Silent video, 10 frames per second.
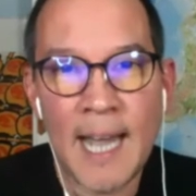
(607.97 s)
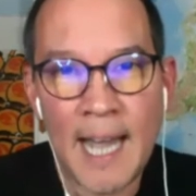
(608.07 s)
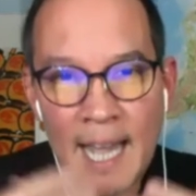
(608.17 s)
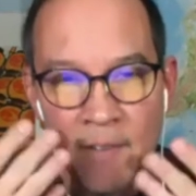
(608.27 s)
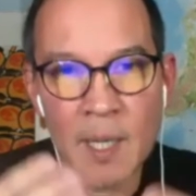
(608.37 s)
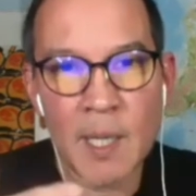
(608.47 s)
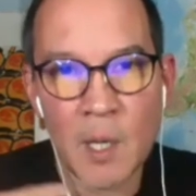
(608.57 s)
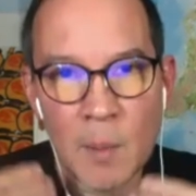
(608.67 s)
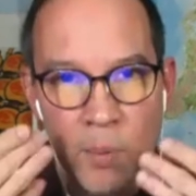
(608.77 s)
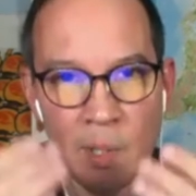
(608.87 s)
having,
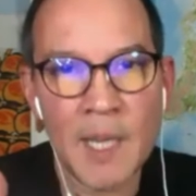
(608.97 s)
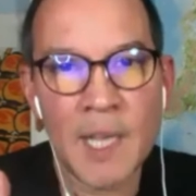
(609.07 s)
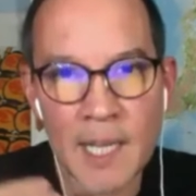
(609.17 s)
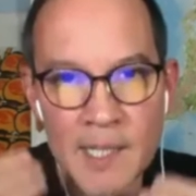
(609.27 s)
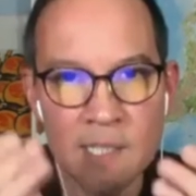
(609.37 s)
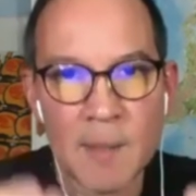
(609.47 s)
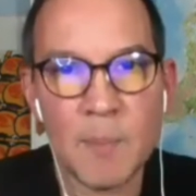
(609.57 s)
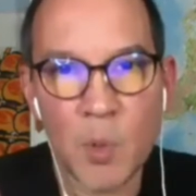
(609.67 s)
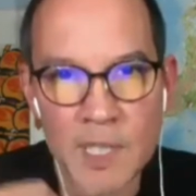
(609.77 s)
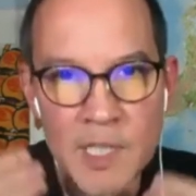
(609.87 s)
breathing in some
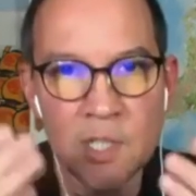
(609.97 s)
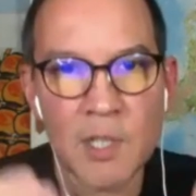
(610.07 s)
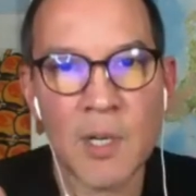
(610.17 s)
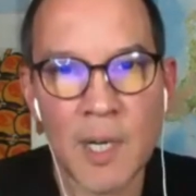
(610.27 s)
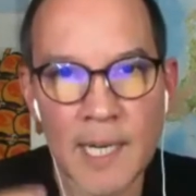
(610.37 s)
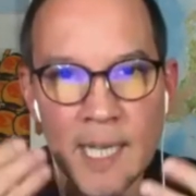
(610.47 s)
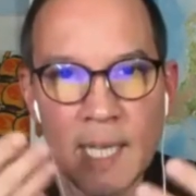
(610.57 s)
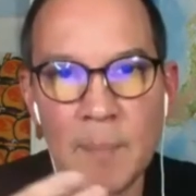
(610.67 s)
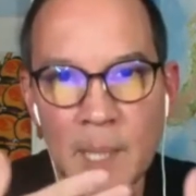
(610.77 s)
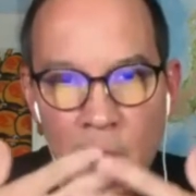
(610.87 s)
moisture and
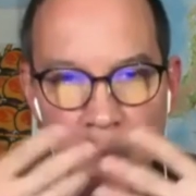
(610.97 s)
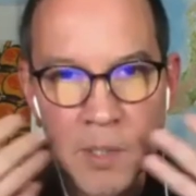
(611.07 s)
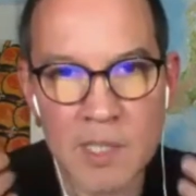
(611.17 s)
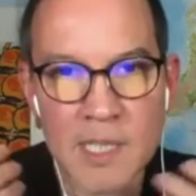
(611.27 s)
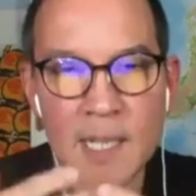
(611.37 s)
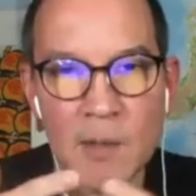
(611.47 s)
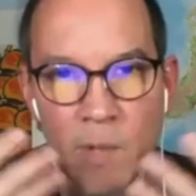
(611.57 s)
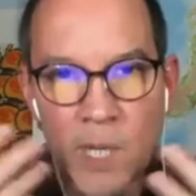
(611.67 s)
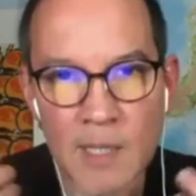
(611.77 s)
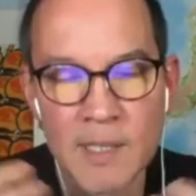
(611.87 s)
keeping your skin
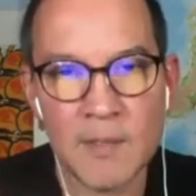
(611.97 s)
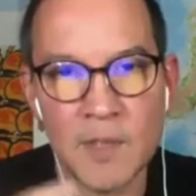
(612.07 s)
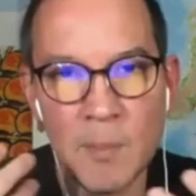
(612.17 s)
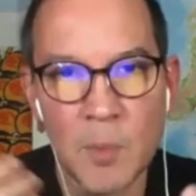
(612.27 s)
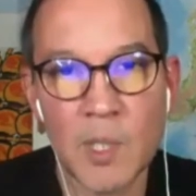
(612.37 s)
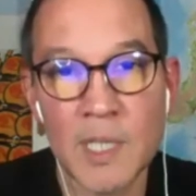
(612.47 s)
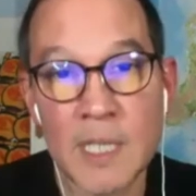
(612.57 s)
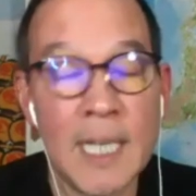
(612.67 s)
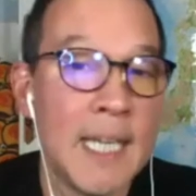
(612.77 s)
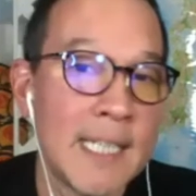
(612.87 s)
relatively moist
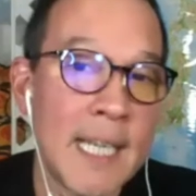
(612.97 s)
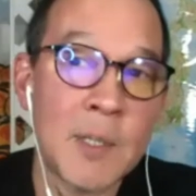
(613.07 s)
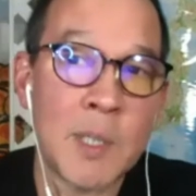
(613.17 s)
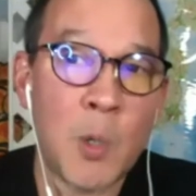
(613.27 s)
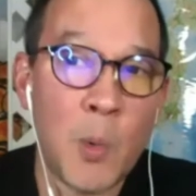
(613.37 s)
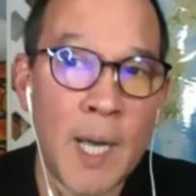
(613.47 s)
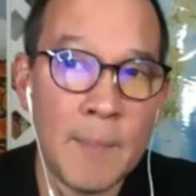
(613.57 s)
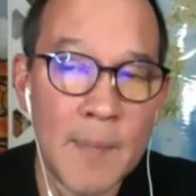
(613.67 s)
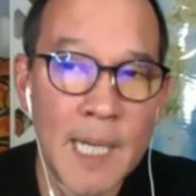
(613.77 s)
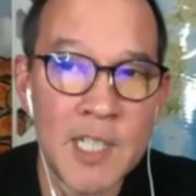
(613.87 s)
is actually quite
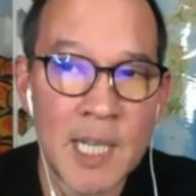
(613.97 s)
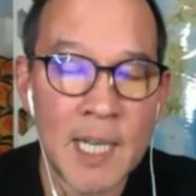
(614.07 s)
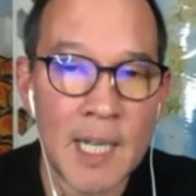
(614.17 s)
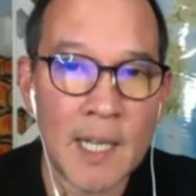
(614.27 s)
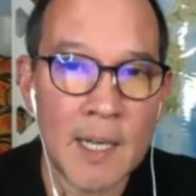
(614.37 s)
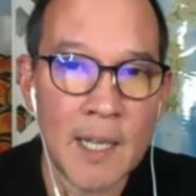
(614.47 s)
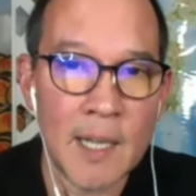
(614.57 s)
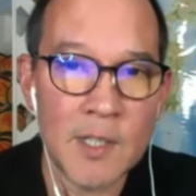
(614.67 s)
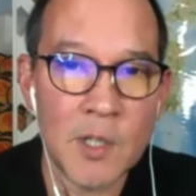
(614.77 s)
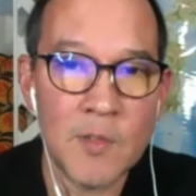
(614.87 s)
hygienic and
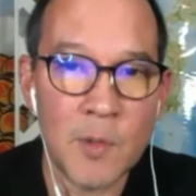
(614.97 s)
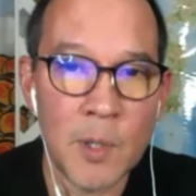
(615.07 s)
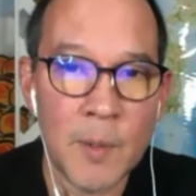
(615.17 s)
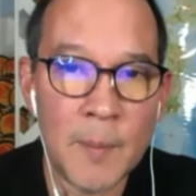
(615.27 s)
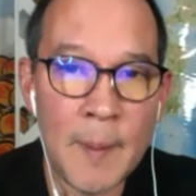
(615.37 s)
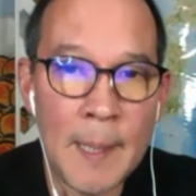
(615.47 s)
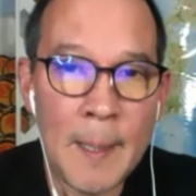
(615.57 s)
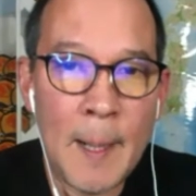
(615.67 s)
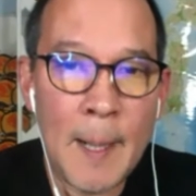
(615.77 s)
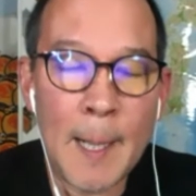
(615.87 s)
it's good for you.
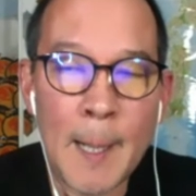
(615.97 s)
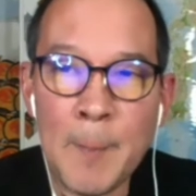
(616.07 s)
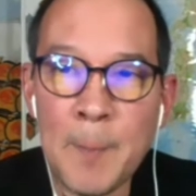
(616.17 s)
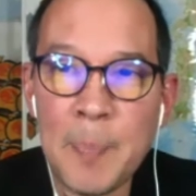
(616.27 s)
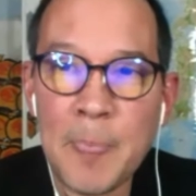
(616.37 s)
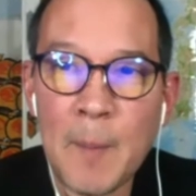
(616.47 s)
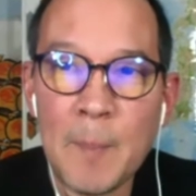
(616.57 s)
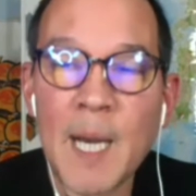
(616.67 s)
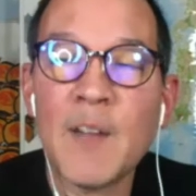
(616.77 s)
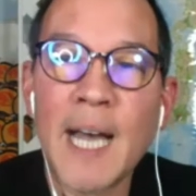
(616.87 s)

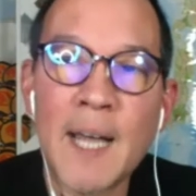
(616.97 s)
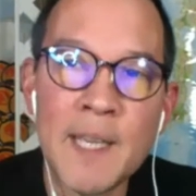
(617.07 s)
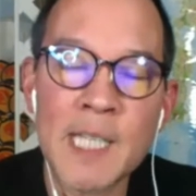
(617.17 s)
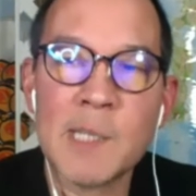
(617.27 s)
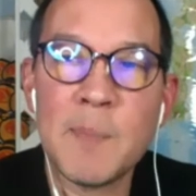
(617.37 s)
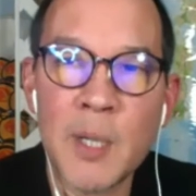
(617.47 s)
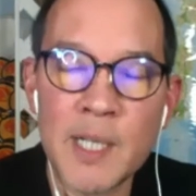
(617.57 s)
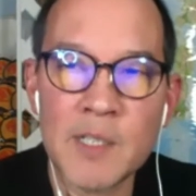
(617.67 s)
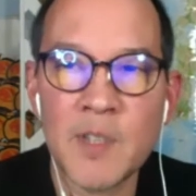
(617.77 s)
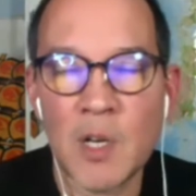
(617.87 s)
But I've had the
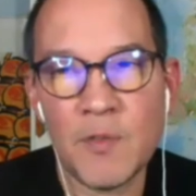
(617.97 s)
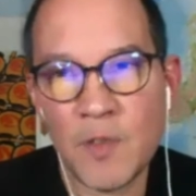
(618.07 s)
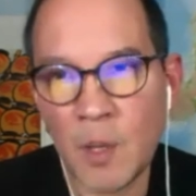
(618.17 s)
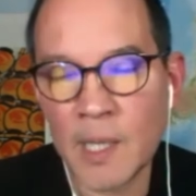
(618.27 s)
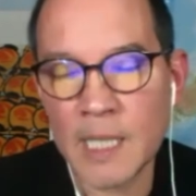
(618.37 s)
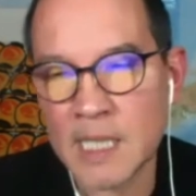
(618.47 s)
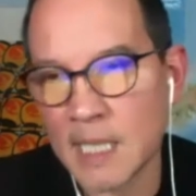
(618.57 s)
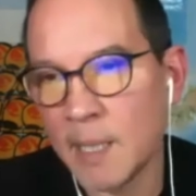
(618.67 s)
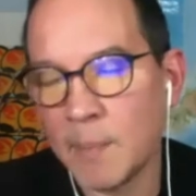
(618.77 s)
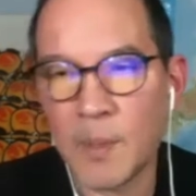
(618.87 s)
experience of, falling
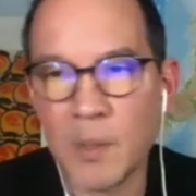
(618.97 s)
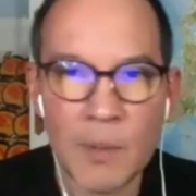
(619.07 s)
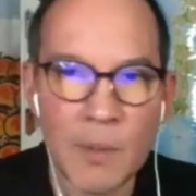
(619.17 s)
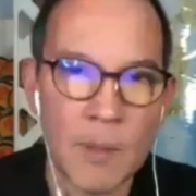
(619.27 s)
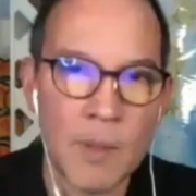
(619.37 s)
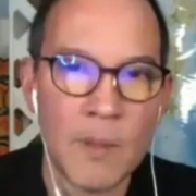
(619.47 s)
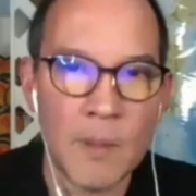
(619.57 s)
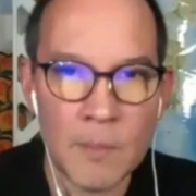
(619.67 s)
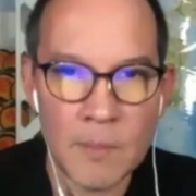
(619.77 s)
asleep or